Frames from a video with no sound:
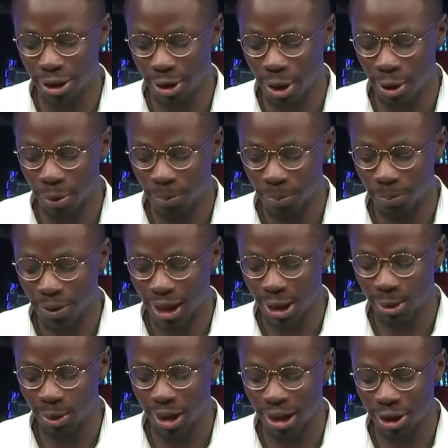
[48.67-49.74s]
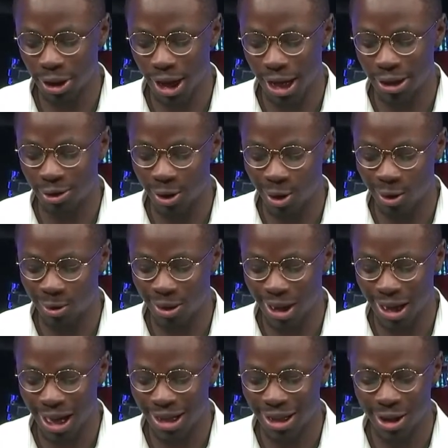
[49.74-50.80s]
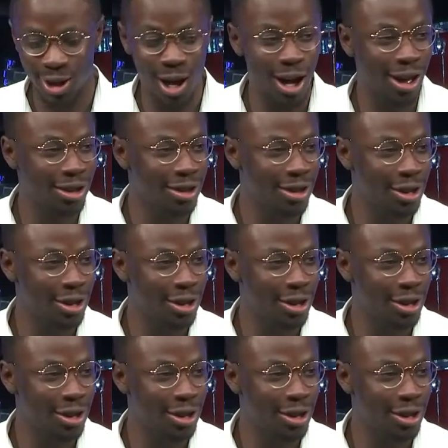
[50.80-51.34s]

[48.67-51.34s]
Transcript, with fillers: so I just want to let you guys know that I did not